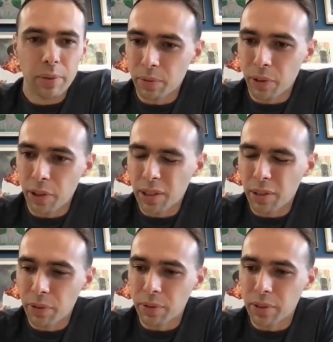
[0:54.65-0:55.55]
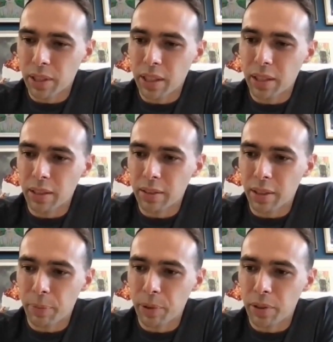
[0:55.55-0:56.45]
It was very difficult seeing
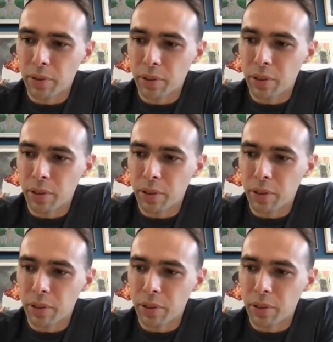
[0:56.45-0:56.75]
someone